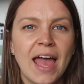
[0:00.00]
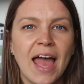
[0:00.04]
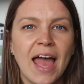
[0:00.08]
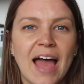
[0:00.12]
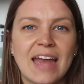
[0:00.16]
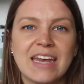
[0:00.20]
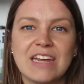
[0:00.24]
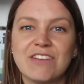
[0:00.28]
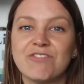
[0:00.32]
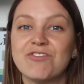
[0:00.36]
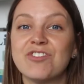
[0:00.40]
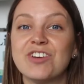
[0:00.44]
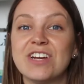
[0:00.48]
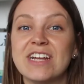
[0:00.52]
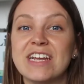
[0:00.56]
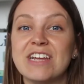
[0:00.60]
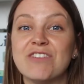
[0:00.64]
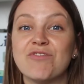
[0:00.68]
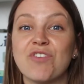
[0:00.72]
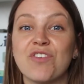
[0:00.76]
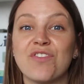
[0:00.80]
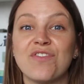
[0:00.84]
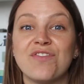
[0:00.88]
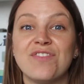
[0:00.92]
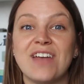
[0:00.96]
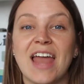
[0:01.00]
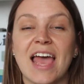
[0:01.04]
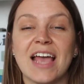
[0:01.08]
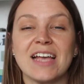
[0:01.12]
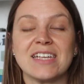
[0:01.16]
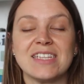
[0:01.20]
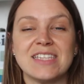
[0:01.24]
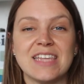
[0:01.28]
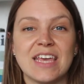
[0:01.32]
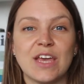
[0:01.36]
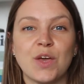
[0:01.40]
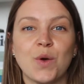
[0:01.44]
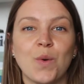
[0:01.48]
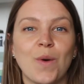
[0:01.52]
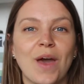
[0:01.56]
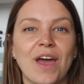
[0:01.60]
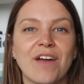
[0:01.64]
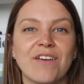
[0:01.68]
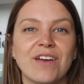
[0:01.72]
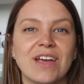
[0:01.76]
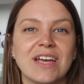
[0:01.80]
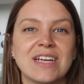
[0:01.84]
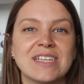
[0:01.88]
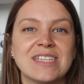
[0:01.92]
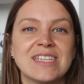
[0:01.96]
and it really reflects the
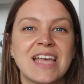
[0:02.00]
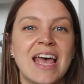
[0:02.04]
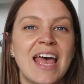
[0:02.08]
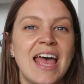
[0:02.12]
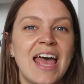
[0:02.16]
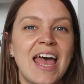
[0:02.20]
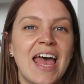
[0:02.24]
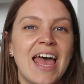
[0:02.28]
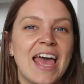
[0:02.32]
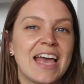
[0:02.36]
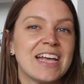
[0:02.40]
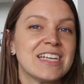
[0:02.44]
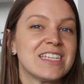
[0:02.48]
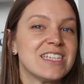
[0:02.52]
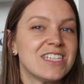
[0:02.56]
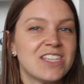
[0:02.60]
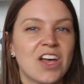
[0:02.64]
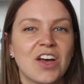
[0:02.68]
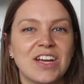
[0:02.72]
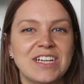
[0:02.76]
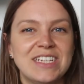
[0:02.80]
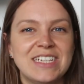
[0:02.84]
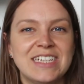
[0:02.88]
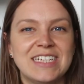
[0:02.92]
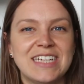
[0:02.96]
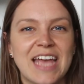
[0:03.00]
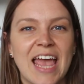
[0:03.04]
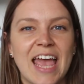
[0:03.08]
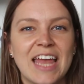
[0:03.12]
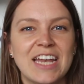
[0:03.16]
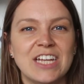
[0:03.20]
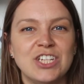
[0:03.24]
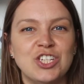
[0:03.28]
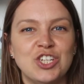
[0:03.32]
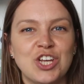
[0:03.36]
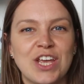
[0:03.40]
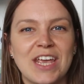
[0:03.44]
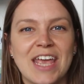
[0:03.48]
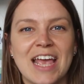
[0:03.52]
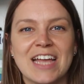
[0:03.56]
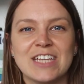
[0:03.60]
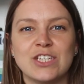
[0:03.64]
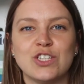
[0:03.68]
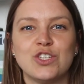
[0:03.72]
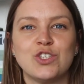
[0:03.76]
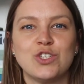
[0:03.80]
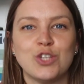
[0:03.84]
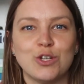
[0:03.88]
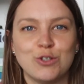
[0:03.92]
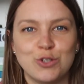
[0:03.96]
Aquarius excited energy
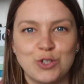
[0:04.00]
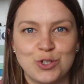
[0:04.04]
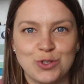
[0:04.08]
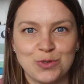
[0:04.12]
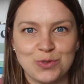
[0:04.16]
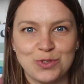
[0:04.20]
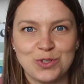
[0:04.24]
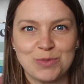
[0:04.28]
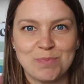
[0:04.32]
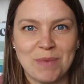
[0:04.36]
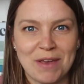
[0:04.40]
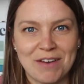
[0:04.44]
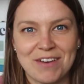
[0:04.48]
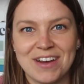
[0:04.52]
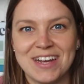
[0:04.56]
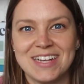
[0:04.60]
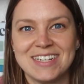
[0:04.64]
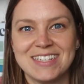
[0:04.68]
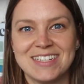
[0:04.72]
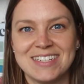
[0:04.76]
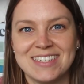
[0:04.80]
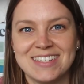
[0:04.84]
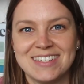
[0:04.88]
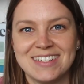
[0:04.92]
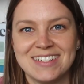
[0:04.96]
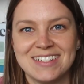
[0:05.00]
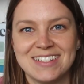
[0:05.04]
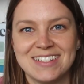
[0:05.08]
and social spirit.